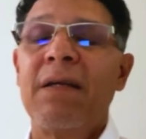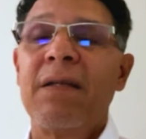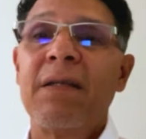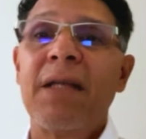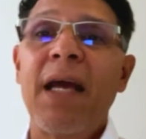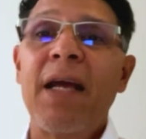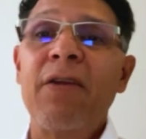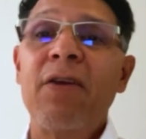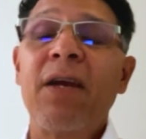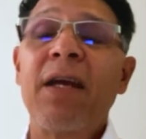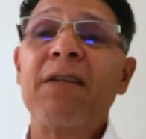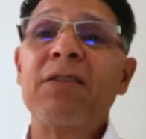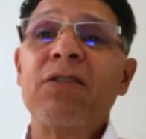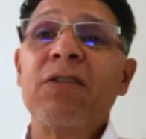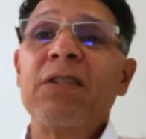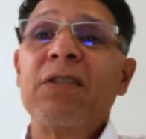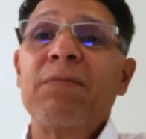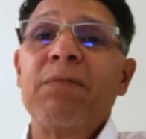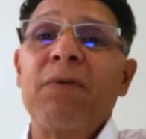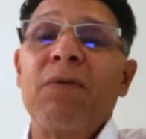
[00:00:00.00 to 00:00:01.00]
then you can
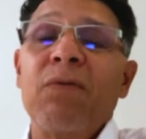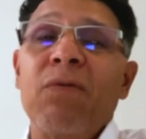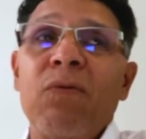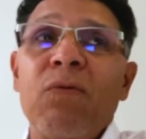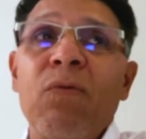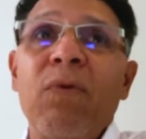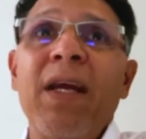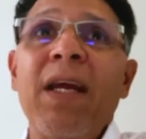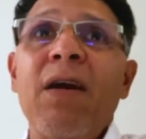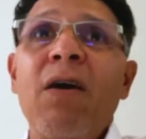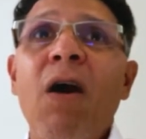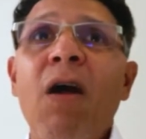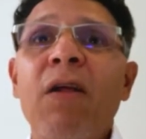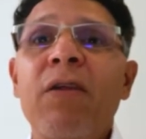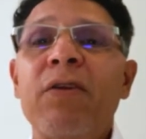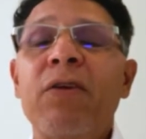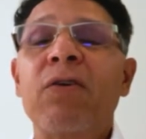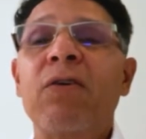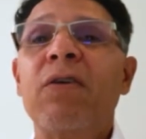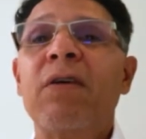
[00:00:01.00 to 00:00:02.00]
just
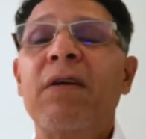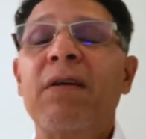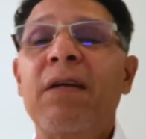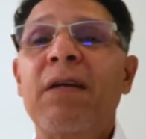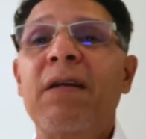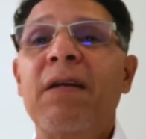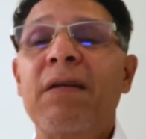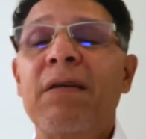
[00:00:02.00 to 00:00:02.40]
recall your